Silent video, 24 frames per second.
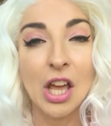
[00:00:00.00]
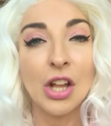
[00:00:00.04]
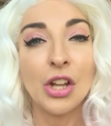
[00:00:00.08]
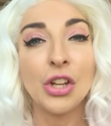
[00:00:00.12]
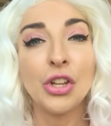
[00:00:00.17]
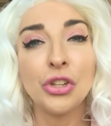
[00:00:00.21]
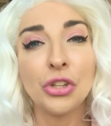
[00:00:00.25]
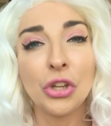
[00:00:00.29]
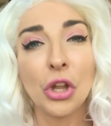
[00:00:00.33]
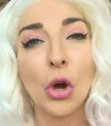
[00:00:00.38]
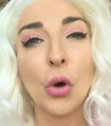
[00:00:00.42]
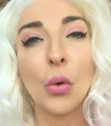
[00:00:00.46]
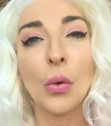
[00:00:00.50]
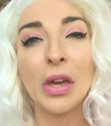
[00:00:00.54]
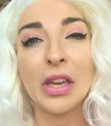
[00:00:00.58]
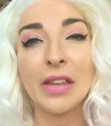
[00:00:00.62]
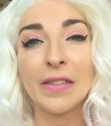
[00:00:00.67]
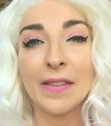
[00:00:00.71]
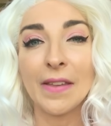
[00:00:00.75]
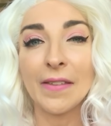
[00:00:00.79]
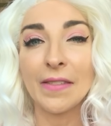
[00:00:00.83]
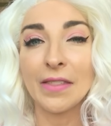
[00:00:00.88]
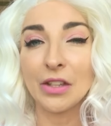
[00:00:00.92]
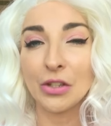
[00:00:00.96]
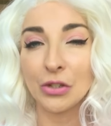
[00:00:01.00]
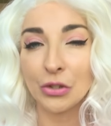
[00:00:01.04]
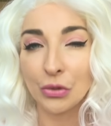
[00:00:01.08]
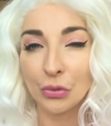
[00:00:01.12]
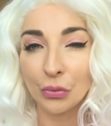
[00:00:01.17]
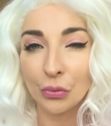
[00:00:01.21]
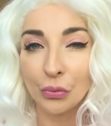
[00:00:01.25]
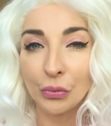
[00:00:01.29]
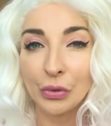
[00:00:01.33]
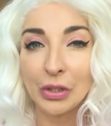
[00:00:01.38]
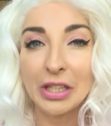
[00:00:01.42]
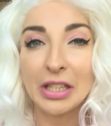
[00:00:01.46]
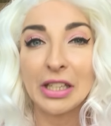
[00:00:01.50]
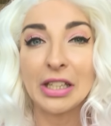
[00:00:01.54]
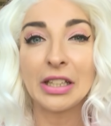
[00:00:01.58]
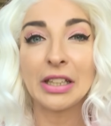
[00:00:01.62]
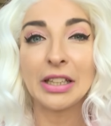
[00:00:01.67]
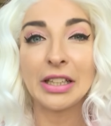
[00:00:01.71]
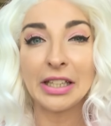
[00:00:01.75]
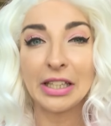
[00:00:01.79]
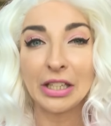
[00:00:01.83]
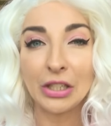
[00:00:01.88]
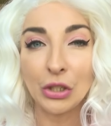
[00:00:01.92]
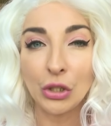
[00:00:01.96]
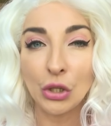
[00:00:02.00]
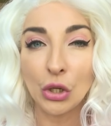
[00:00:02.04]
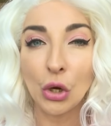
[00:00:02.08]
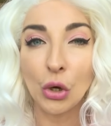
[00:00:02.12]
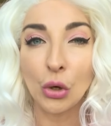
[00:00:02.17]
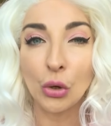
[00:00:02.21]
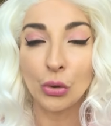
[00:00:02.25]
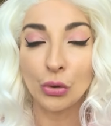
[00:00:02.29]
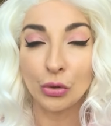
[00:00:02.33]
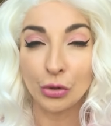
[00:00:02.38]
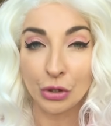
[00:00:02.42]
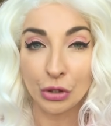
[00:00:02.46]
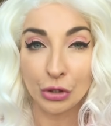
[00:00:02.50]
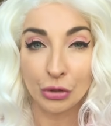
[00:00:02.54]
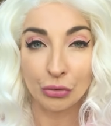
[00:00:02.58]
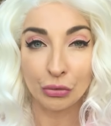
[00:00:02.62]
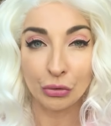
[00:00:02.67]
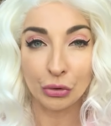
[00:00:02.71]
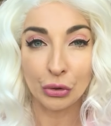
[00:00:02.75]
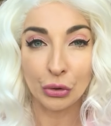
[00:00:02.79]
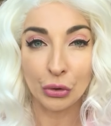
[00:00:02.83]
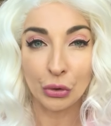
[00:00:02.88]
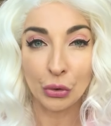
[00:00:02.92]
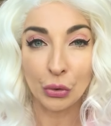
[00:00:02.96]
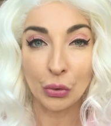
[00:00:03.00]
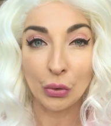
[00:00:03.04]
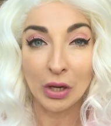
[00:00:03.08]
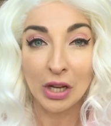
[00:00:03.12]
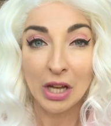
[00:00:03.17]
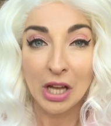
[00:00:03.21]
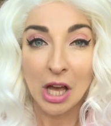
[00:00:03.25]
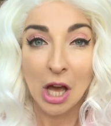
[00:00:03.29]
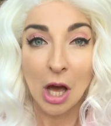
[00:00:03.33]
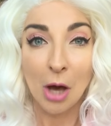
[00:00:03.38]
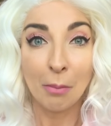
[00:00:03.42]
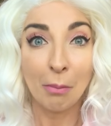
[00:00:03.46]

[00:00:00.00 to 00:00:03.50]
knowing that there's really no true